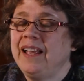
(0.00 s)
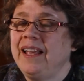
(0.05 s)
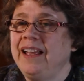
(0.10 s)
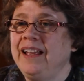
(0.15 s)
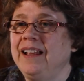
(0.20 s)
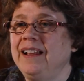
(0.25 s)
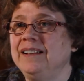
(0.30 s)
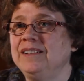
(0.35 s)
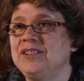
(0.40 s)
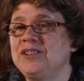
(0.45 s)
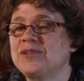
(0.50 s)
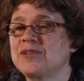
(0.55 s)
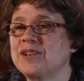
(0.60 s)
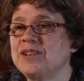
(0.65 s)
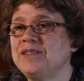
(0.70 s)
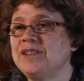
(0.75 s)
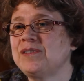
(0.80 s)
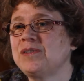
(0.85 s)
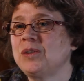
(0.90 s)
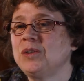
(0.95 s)
And
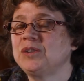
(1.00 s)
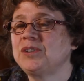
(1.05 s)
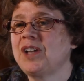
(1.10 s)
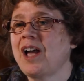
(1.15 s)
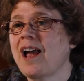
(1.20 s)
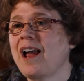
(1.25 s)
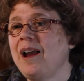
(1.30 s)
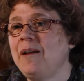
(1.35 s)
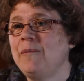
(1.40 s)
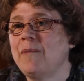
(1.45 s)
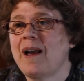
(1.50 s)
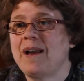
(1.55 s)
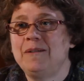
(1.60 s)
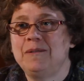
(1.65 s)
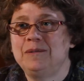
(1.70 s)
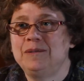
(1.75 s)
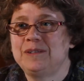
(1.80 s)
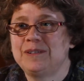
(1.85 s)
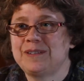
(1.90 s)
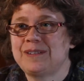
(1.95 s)
during this whole time I
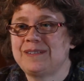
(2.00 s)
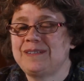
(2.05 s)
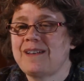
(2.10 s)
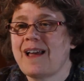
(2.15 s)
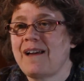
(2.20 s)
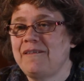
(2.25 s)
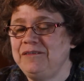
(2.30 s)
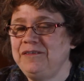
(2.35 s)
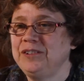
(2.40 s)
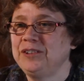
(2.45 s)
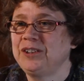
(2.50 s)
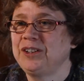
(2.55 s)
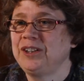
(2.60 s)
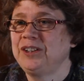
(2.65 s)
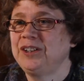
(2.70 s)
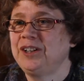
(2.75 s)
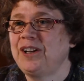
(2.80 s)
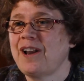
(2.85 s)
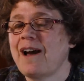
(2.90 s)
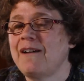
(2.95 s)
was not
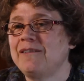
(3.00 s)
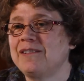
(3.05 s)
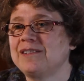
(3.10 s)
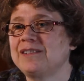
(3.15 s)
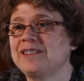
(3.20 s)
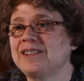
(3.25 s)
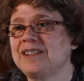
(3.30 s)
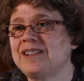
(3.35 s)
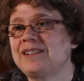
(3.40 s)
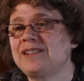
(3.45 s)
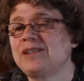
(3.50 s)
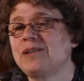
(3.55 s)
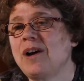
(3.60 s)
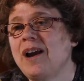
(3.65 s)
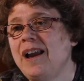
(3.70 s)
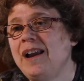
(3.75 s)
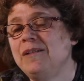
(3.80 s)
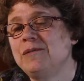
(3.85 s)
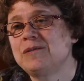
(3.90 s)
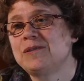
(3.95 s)
feeling good, obviously, so
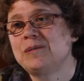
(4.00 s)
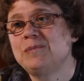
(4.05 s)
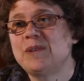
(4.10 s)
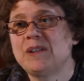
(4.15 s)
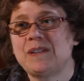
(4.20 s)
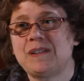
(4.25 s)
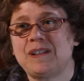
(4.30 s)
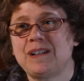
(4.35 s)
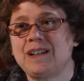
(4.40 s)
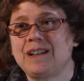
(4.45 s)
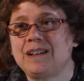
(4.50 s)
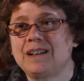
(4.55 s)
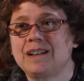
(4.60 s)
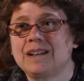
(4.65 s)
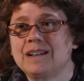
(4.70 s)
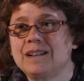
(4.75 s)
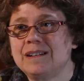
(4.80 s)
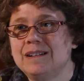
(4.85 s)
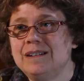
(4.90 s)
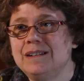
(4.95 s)
I was
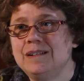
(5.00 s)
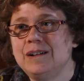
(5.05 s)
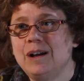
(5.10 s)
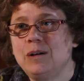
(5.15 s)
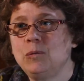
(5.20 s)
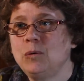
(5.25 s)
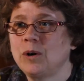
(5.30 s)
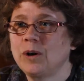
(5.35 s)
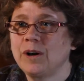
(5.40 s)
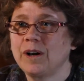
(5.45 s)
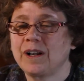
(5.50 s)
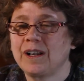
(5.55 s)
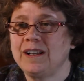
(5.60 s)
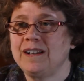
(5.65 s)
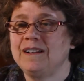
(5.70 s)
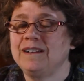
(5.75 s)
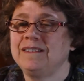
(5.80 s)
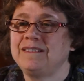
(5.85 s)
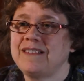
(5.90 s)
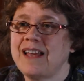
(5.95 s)
missing work,
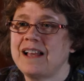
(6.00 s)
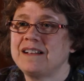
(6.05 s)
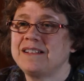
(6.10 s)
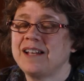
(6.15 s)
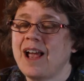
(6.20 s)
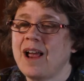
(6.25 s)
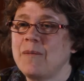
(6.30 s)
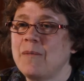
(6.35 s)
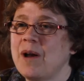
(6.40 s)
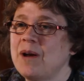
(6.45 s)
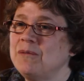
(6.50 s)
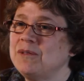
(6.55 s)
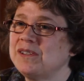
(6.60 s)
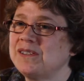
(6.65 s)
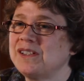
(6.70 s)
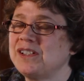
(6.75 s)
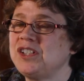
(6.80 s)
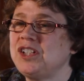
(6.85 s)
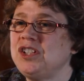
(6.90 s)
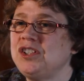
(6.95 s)
and at that time I
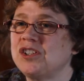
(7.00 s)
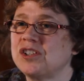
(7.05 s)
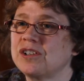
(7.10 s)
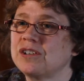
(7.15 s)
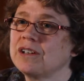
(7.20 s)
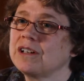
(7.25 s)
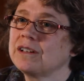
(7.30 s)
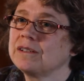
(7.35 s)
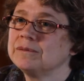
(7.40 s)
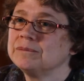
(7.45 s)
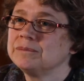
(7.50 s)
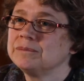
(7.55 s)
was a teacher.